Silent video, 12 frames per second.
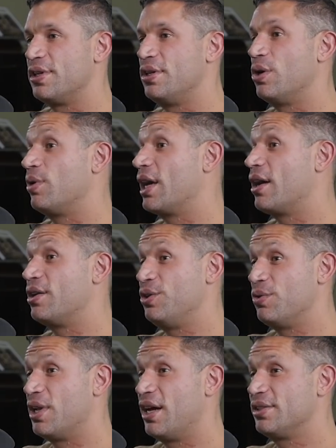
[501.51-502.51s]
and knowing how to
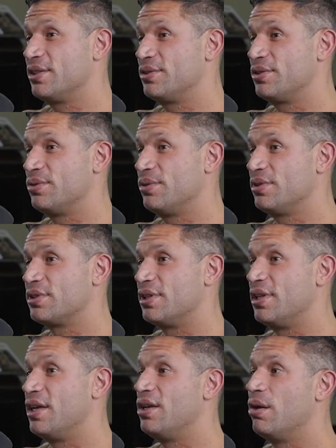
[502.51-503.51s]
utilize those tools, and
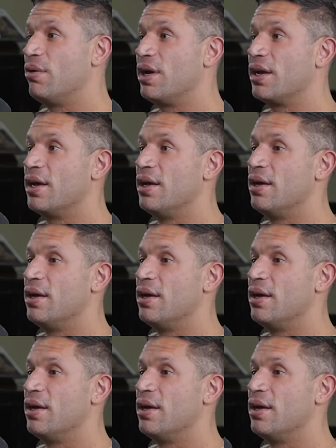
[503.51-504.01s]
then knowing